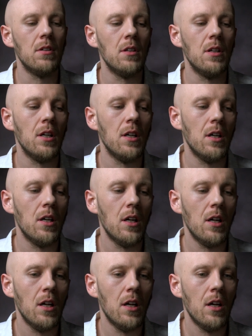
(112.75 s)

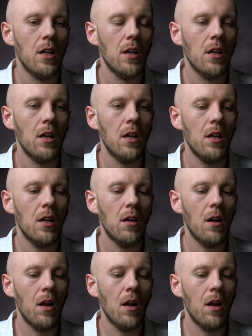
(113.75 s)
Nobody speaks.